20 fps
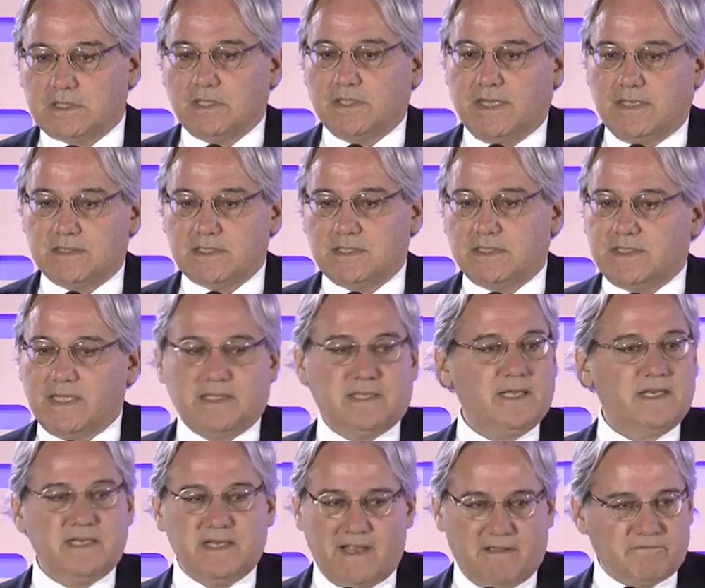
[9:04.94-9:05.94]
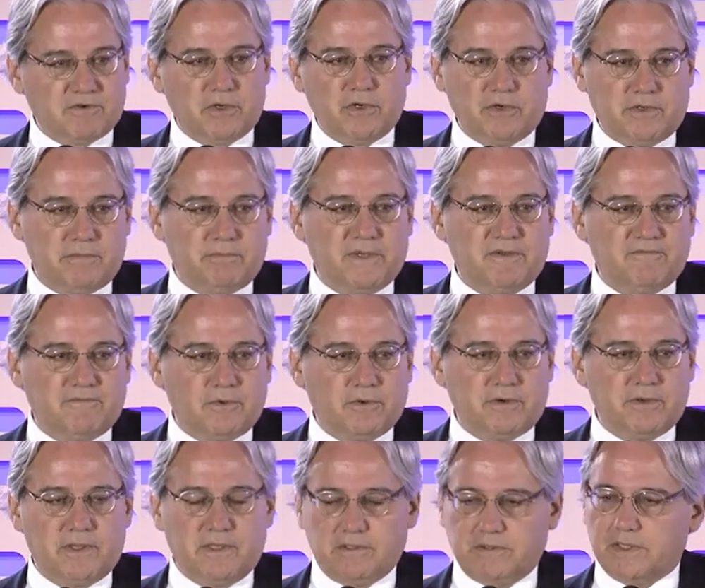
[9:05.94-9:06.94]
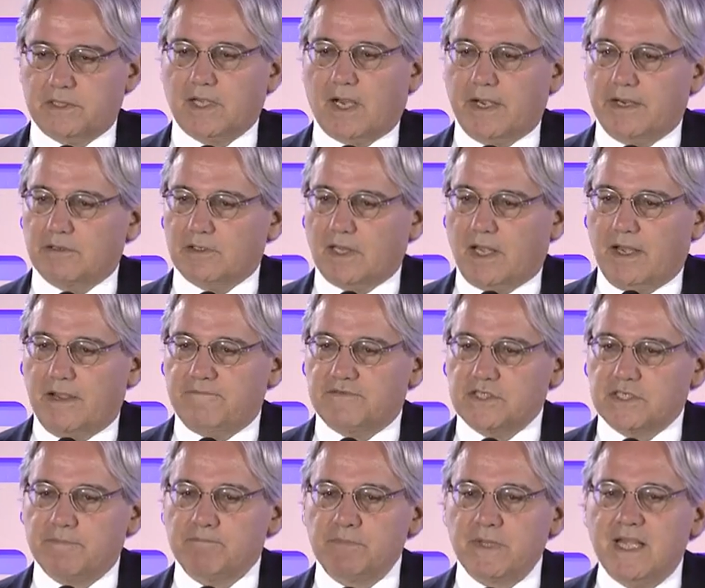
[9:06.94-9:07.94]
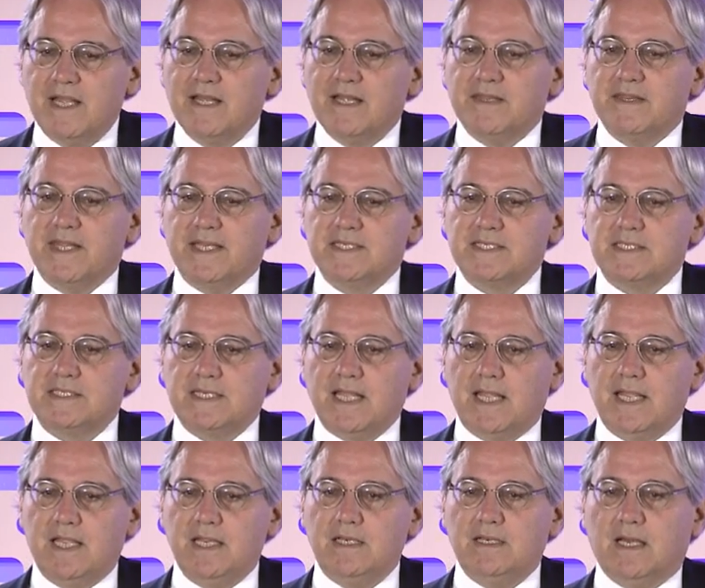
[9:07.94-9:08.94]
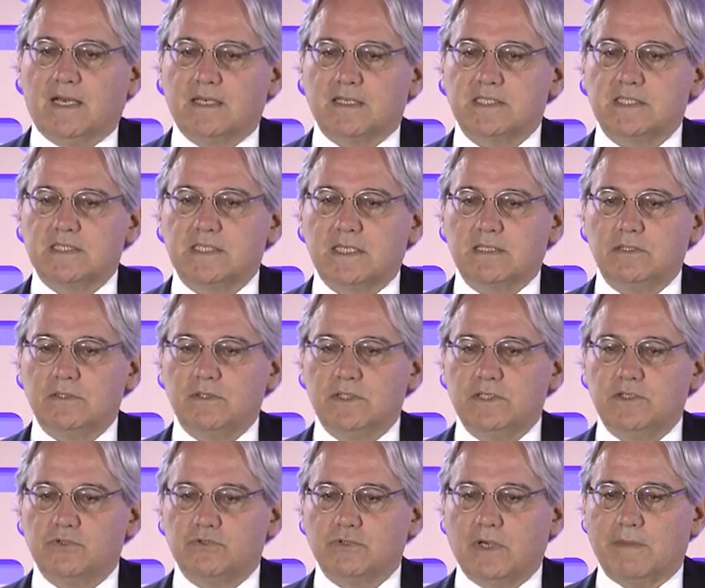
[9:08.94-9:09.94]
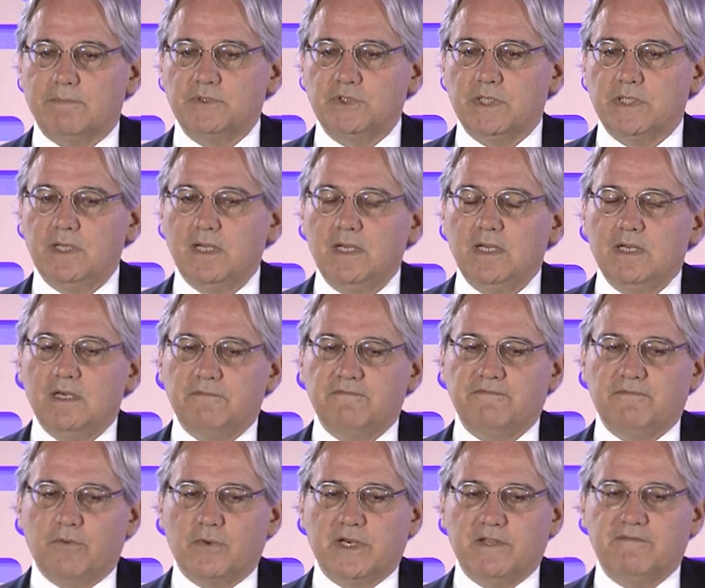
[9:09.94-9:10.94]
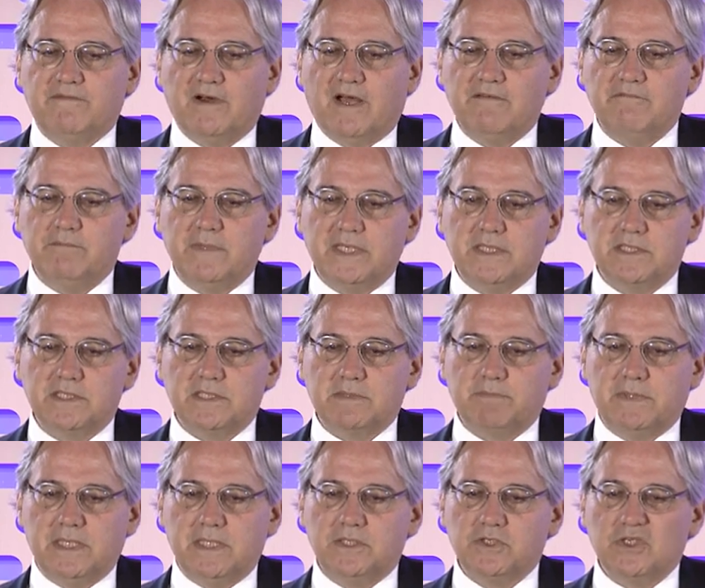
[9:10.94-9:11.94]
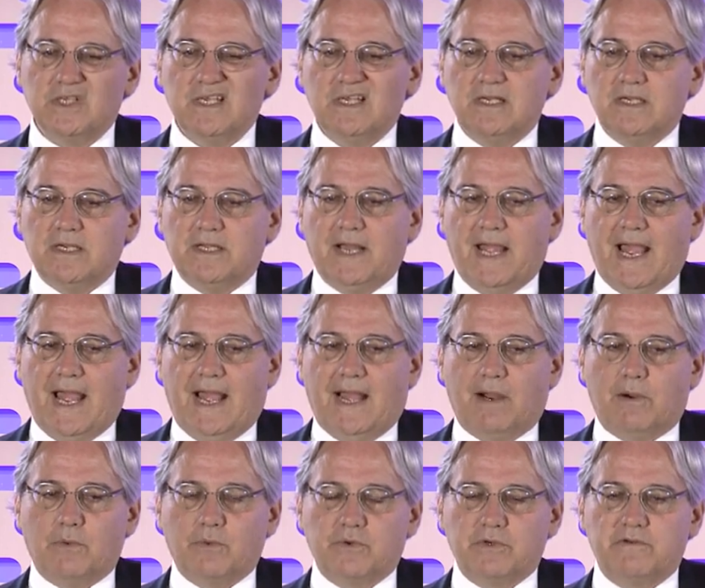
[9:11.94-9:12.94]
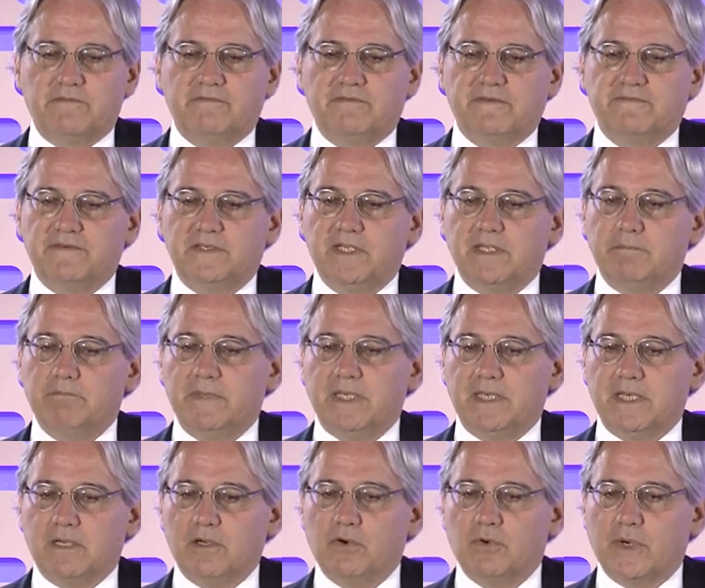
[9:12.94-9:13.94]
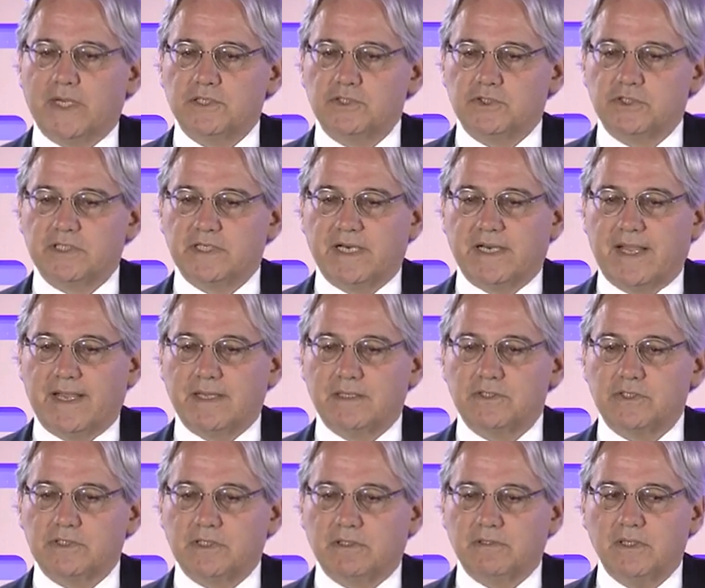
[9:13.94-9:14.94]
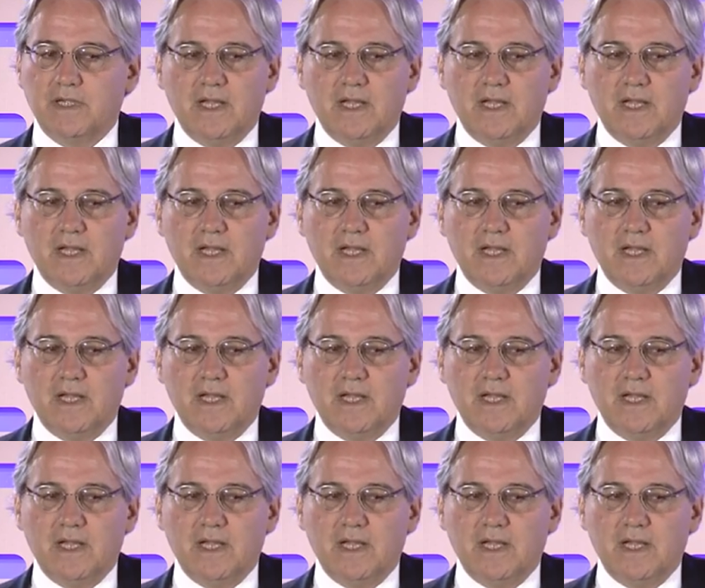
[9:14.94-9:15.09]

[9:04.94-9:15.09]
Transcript: lesson that they'd never heard before in their entire lives. They stayed, not a single interruption, 45-minute speech, an hour and 15-minute question and answer.